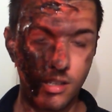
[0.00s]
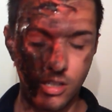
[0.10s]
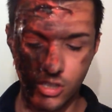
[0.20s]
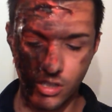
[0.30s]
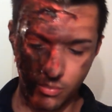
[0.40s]

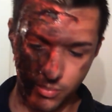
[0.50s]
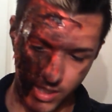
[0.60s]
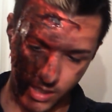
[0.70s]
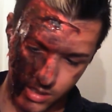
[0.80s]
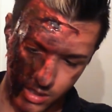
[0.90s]
congealed
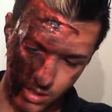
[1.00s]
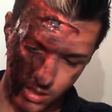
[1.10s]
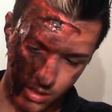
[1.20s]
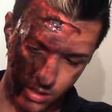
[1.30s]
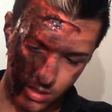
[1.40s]
blood,
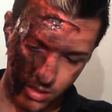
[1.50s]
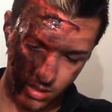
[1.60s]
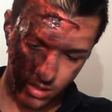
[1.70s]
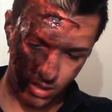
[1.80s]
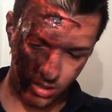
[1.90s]

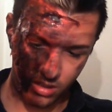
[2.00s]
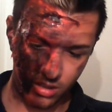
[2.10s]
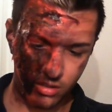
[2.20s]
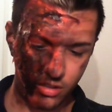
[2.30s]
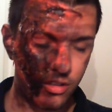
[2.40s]
and
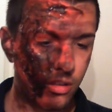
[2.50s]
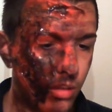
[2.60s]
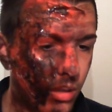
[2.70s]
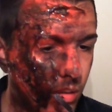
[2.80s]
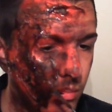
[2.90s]
I'm just
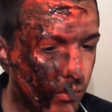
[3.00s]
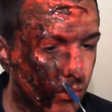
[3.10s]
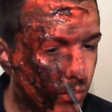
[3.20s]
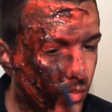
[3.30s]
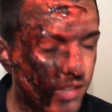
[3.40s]
going to
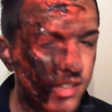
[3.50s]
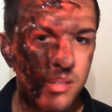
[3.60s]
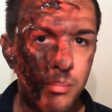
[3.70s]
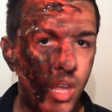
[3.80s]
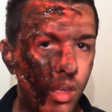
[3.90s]

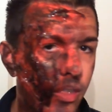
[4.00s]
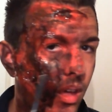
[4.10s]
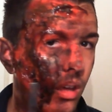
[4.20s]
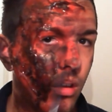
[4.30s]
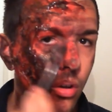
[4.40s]
smear
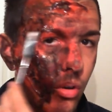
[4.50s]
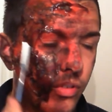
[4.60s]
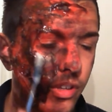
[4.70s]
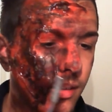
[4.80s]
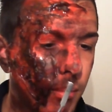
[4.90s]
that
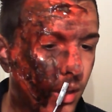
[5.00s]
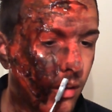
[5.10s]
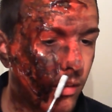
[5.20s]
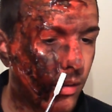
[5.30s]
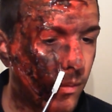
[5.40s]
over some
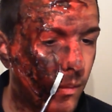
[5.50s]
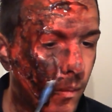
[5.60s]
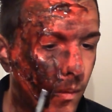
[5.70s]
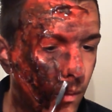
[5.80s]
areas.